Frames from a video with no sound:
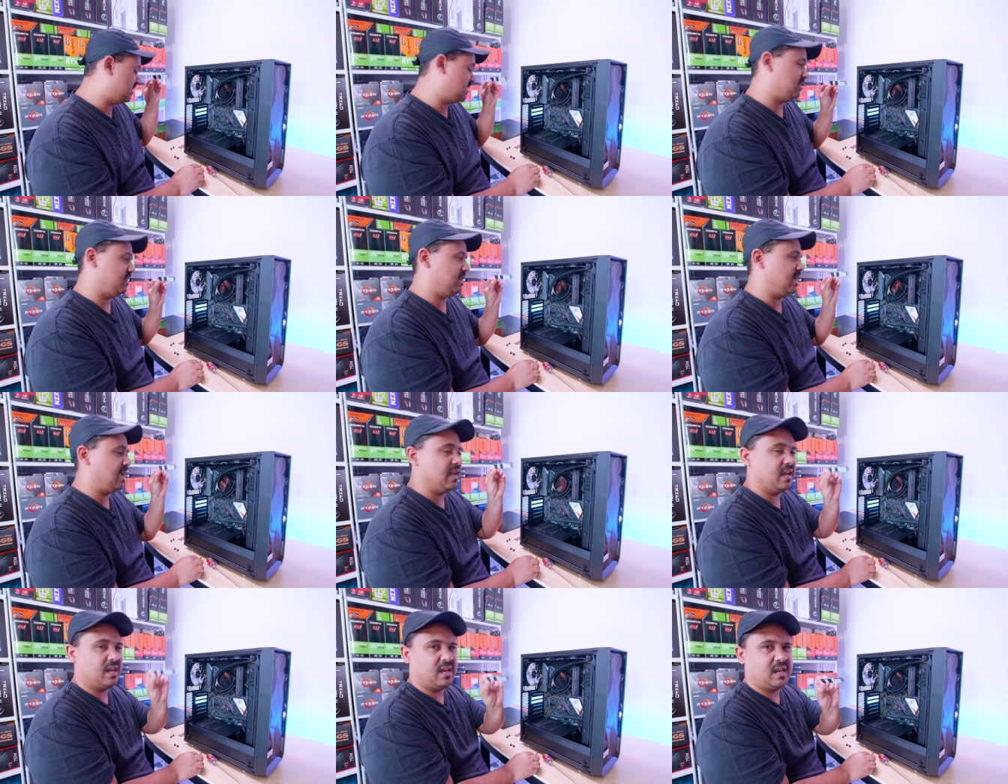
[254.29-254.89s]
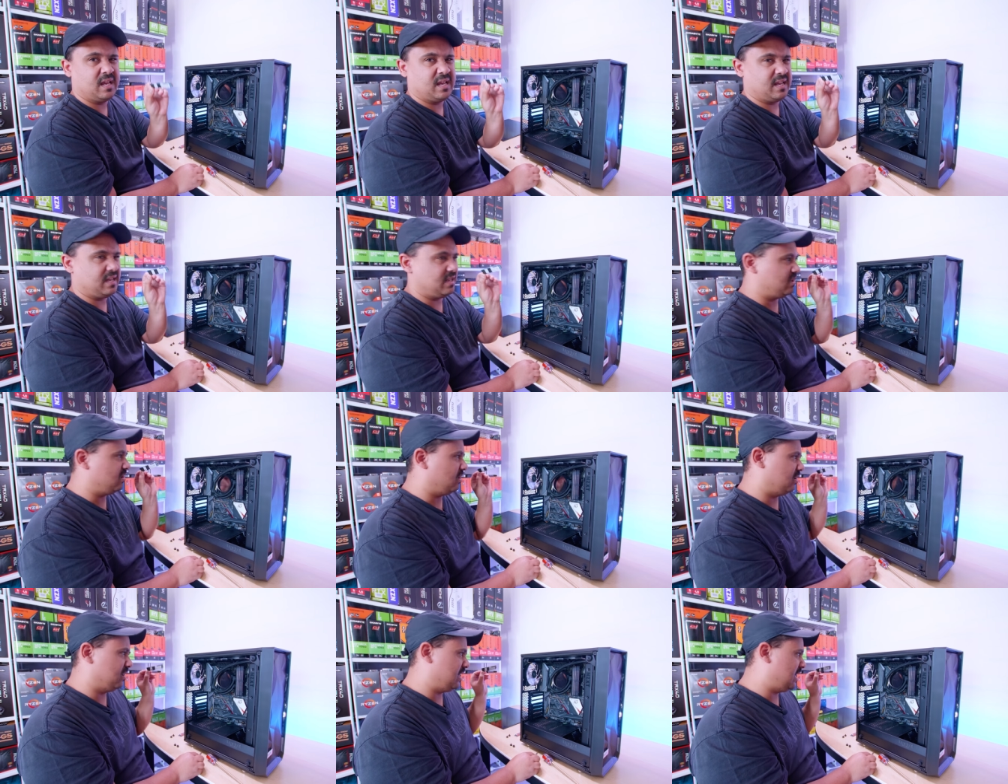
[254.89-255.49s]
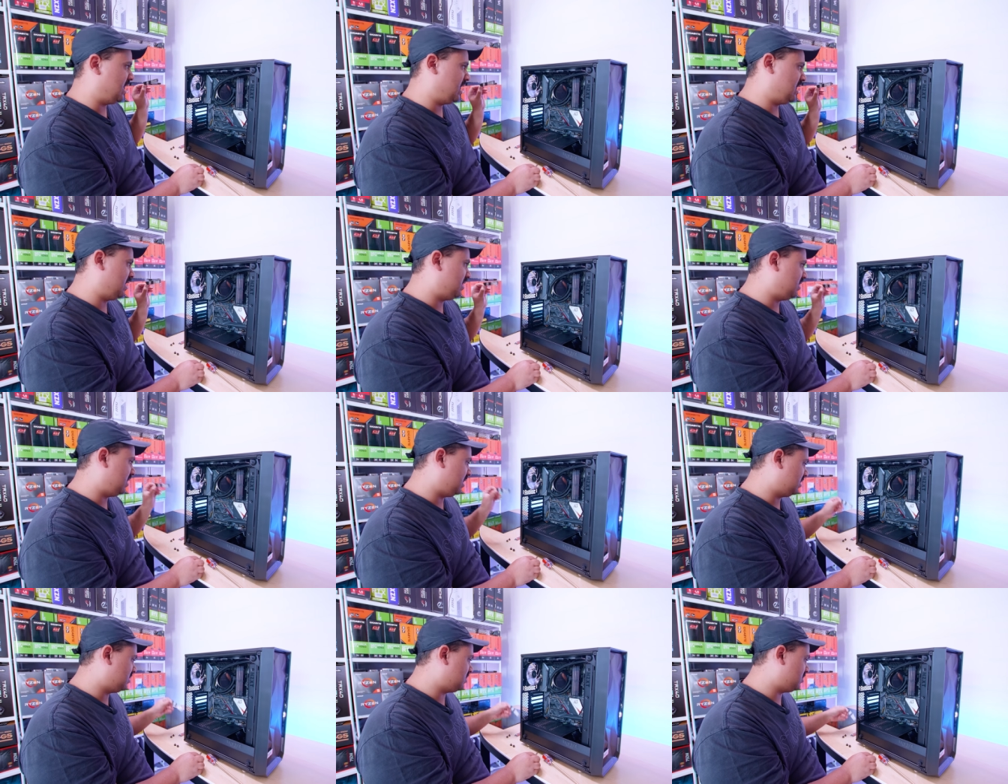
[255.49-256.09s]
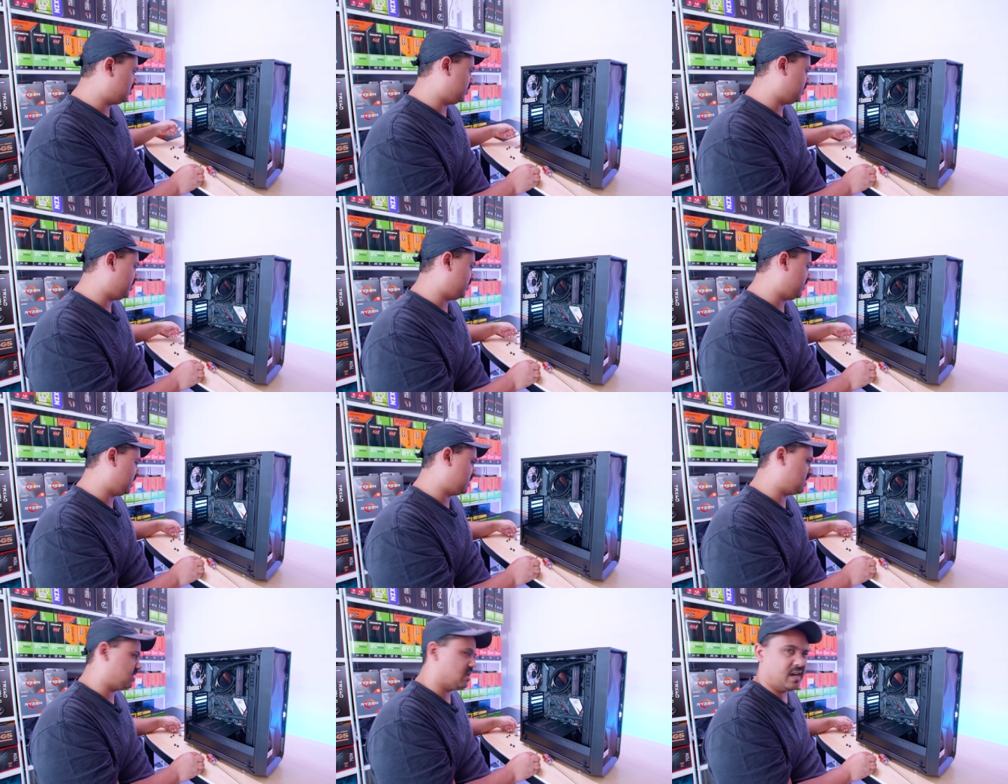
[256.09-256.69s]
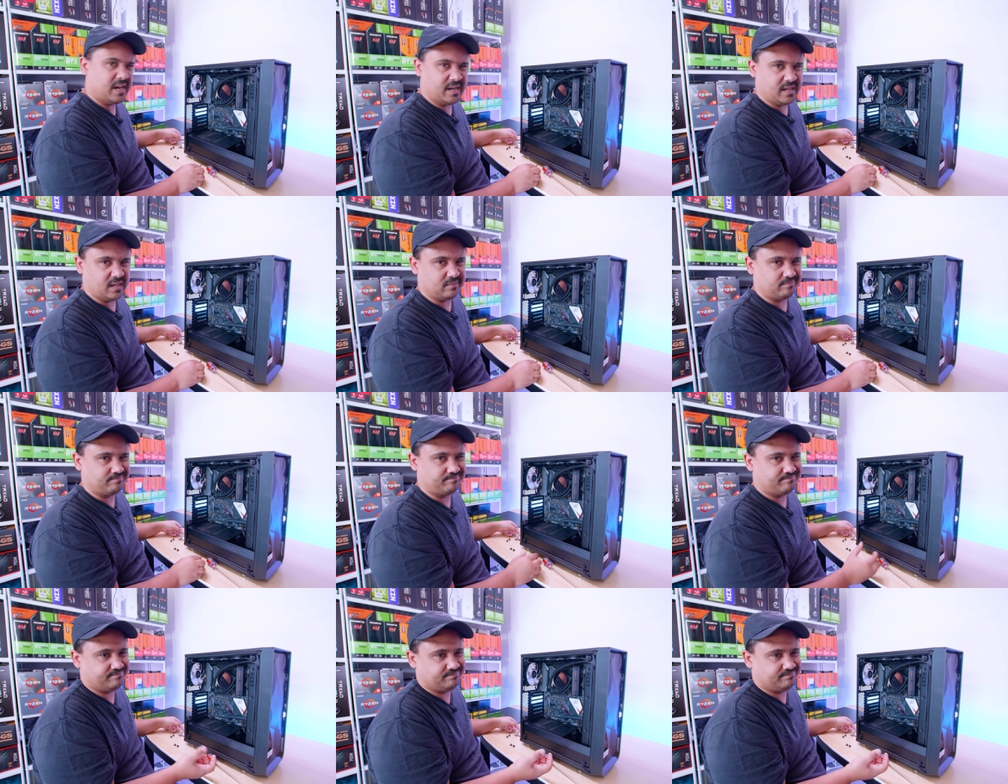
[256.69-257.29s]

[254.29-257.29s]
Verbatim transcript: So yeah, not anything super exciting.